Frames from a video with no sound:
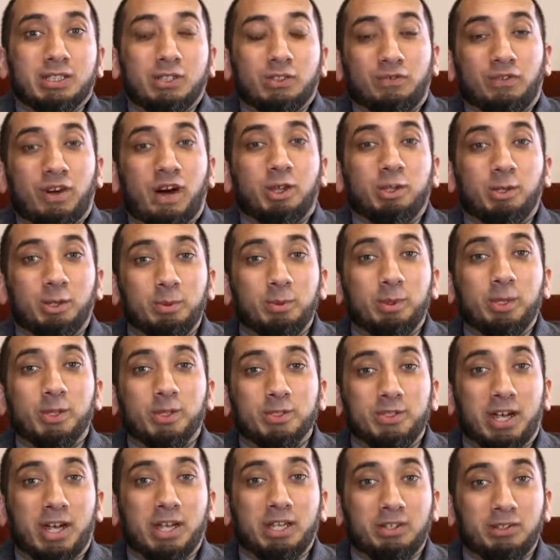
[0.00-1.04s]
His father
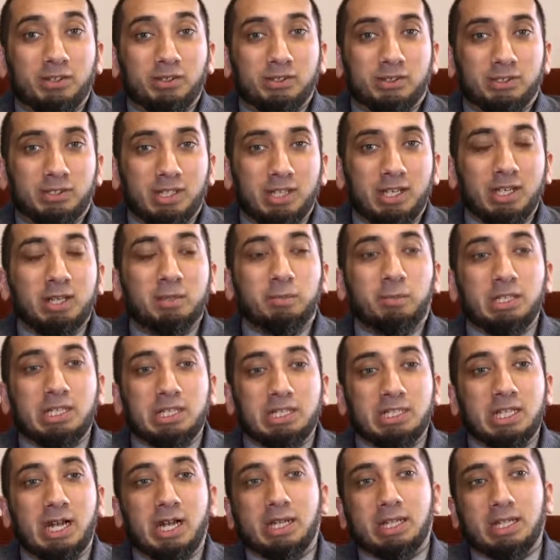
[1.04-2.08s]
builds idols. But
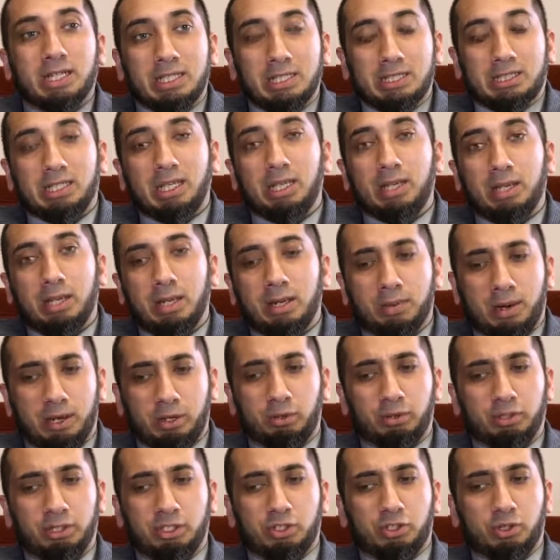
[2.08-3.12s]
he's not going to say to him, I
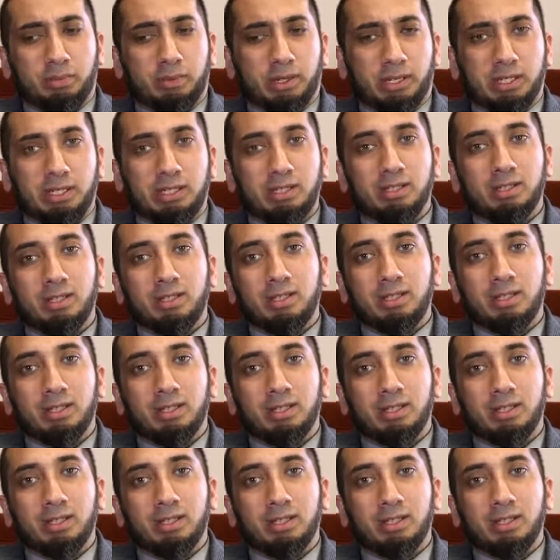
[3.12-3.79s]
don't need your money.